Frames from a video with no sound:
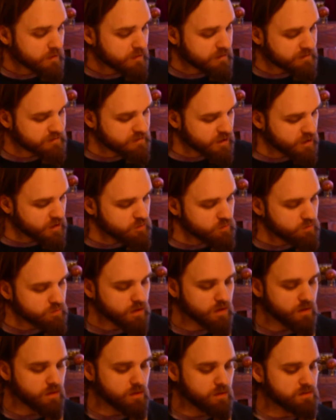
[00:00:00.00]
The sun
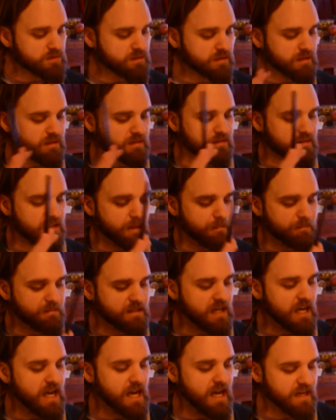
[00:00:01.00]
rose on the same
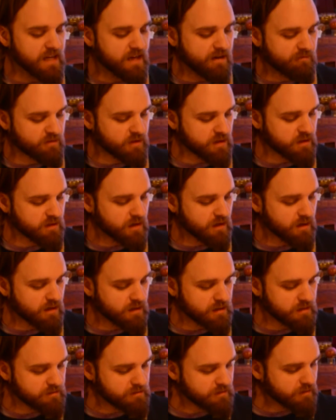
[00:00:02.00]
tidy front
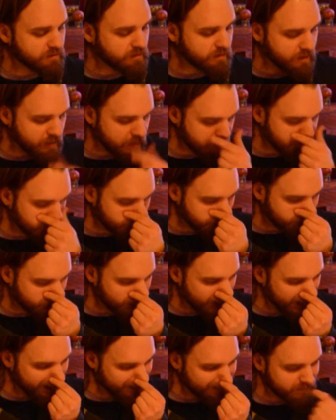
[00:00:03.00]
gardens and lit up the
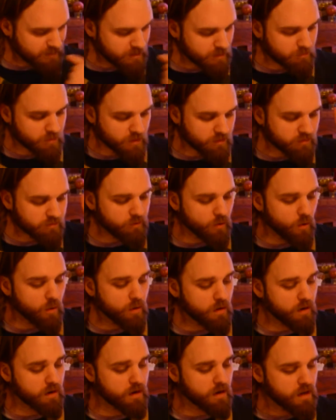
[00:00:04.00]
brass number
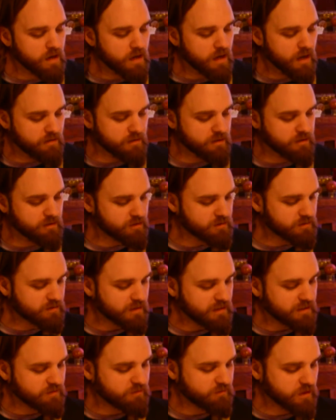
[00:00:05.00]
4 on the
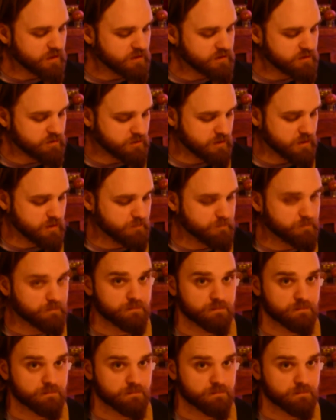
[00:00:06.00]
Dursleys' front door.